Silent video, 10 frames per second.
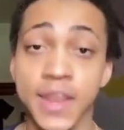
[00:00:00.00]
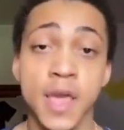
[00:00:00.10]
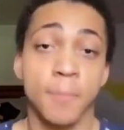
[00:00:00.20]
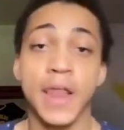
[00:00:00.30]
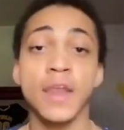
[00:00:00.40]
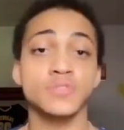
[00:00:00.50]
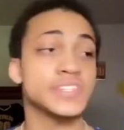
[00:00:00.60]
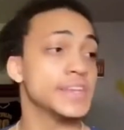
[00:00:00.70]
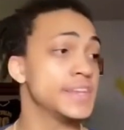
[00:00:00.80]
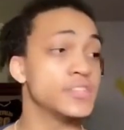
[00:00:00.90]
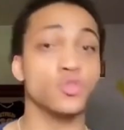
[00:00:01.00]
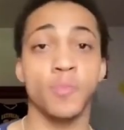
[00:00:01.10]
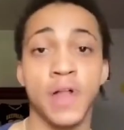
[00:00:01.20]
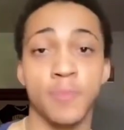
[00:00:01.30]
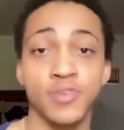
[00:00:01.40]
But I don't see a need to
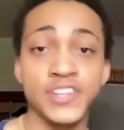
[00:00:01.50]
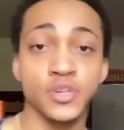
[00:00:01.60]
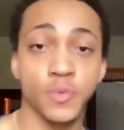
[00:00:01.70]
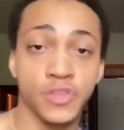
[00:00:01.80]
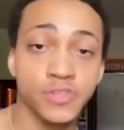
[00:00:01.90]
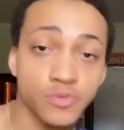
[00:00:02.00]
apply pressure where there's no